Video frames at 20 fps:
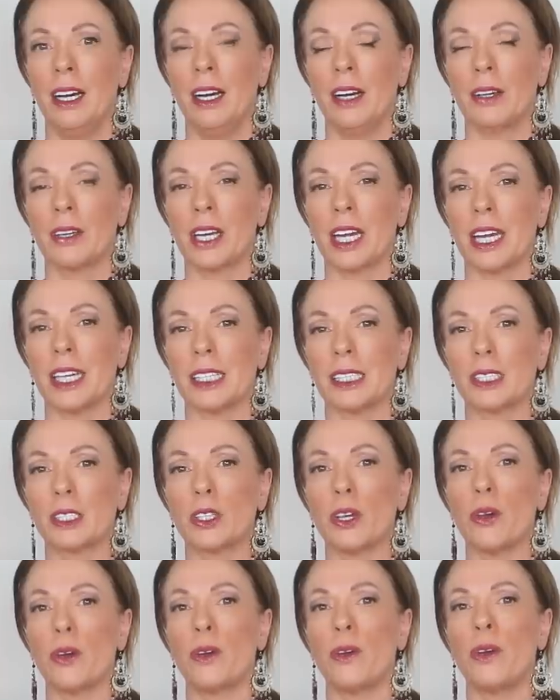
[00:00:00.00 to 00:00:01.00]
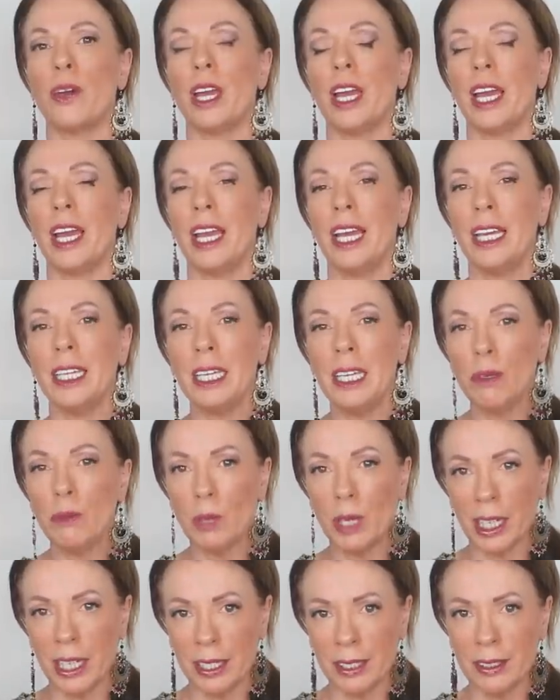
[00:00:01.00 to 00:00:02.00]
Okay, so
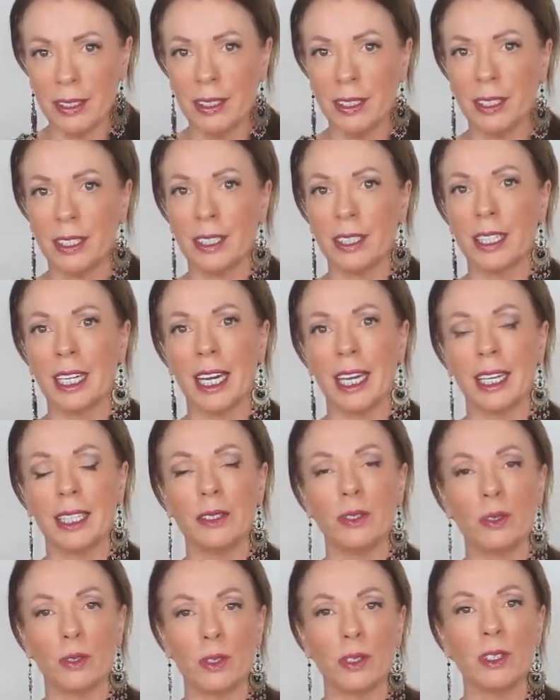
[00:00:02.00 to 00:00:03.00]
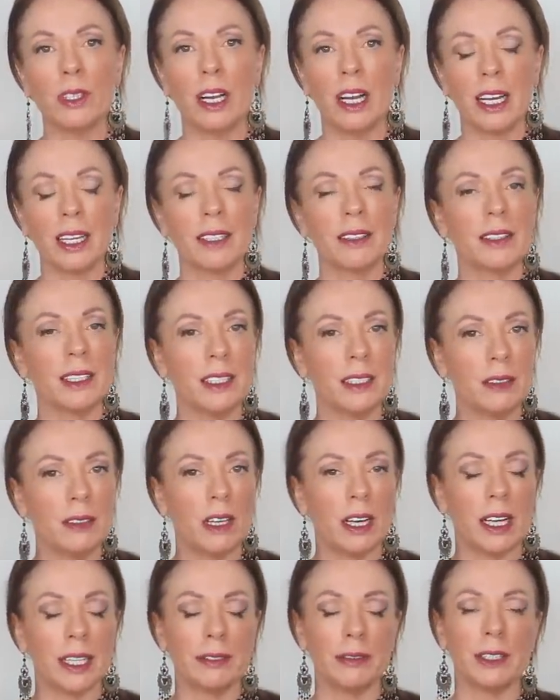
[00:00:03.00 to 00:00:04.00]
anyone can look like their
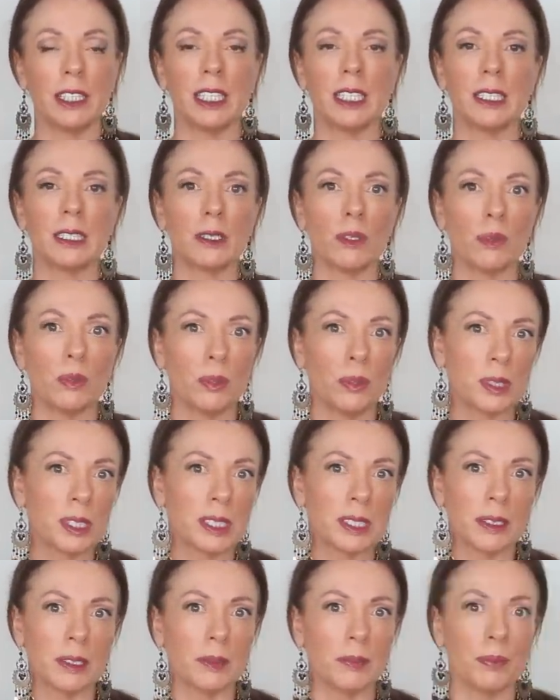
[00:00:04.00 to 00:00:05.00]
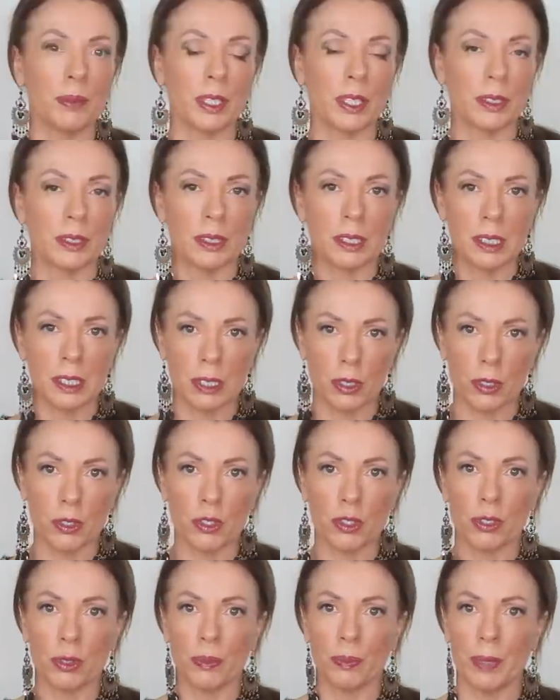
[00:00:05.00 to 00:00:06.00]
life is awesome on
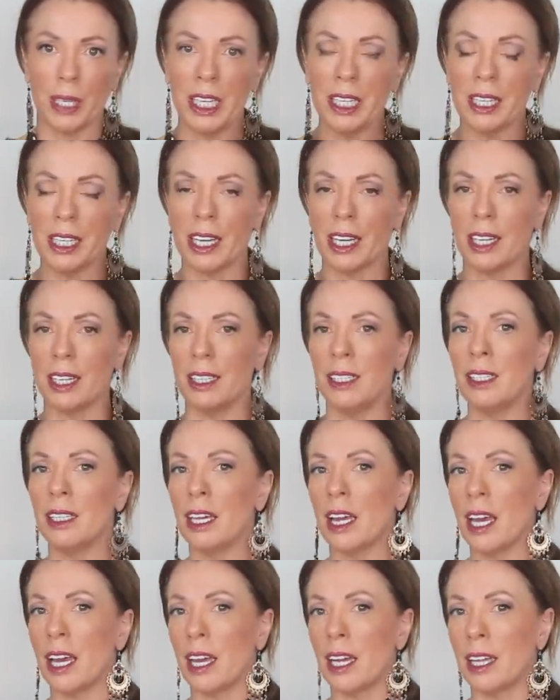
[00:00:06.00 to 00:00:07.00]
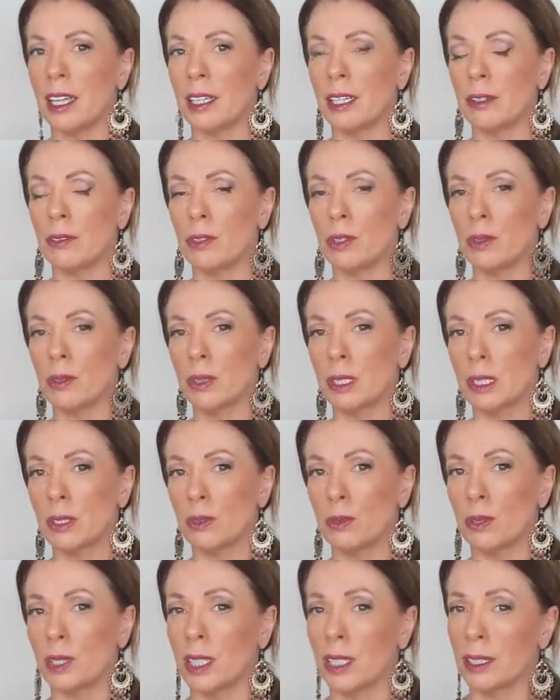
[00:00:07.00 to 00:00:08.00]
social media, and if you're
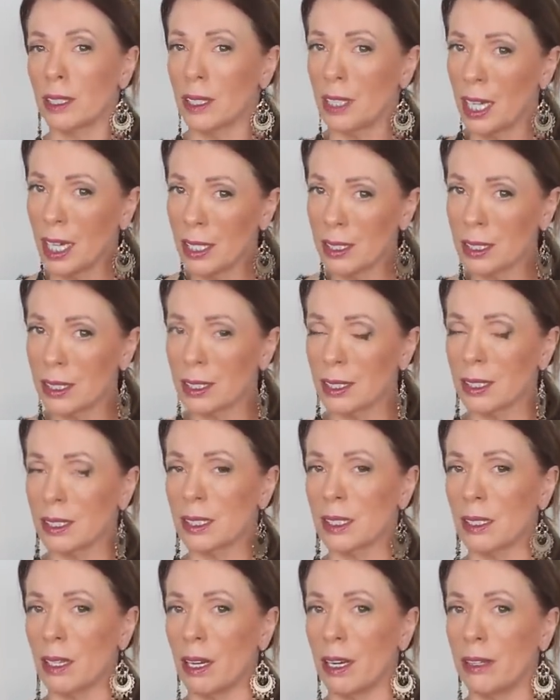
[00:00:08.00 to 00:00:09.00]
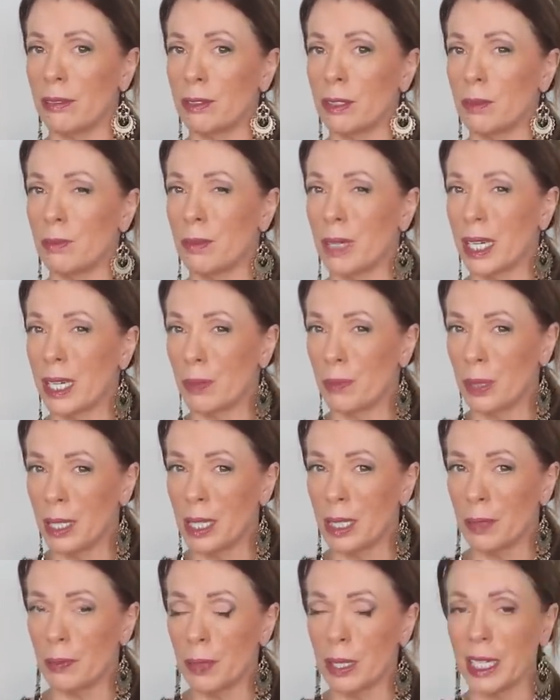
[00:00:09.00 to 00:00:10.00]
stalking the narcissist's life, it may
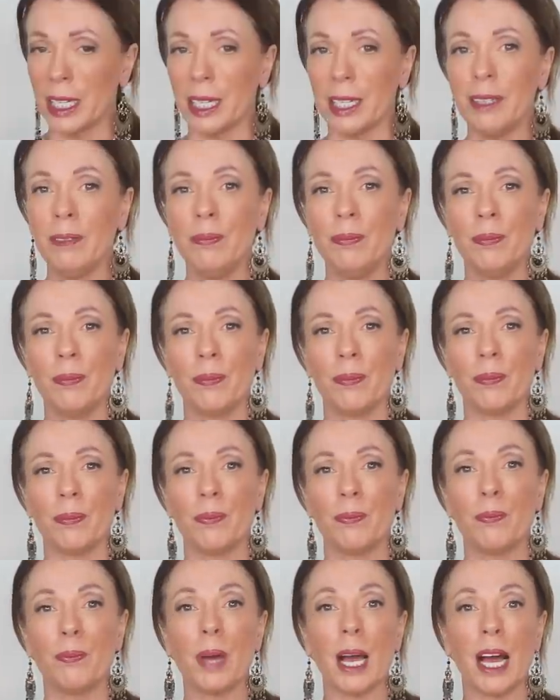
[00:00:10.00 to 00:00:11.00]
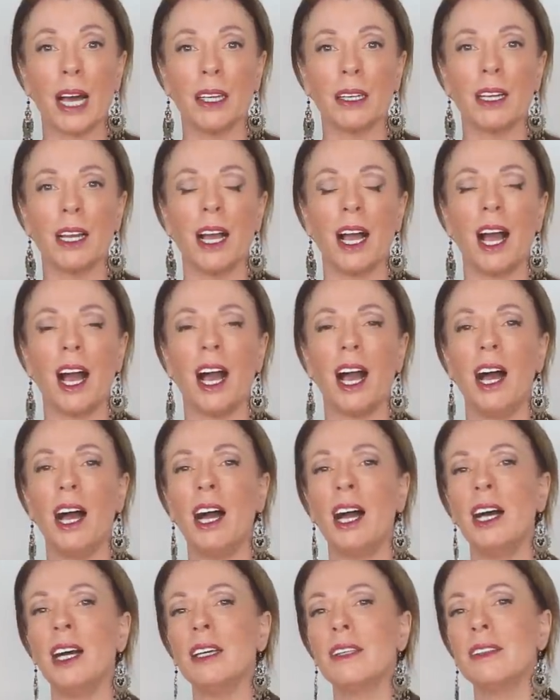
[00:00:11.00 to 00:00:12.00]
appear to be, but
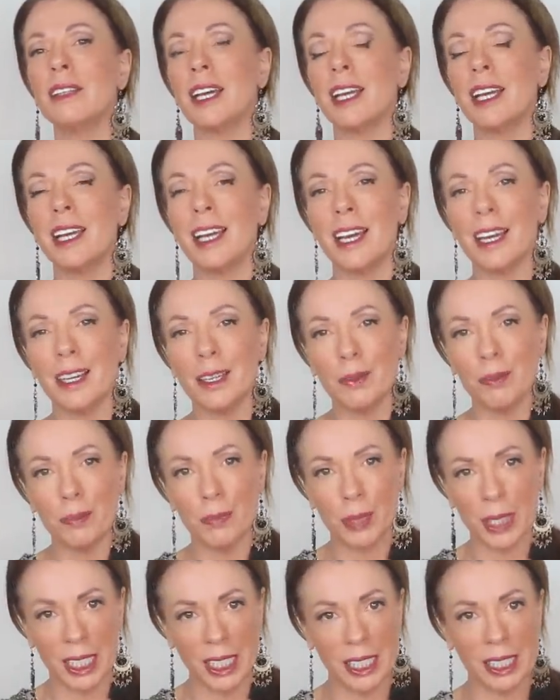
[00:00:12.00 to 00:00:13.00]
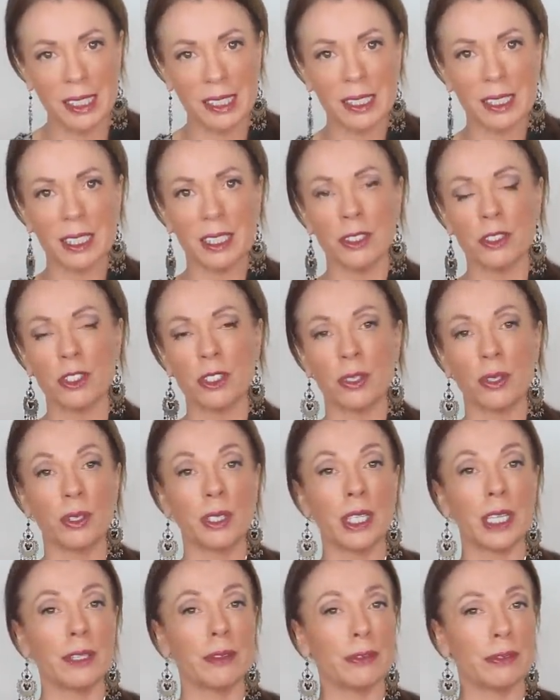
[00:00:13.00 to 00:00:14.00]
are they at peace and do
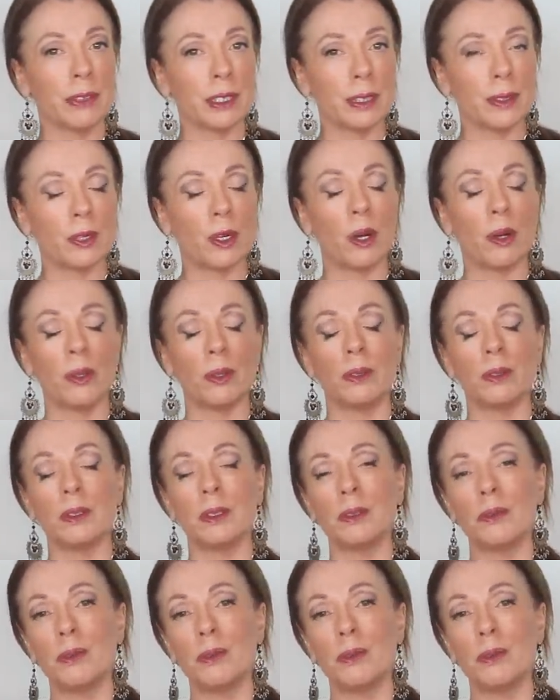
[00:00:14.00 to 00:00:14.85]
they feel whole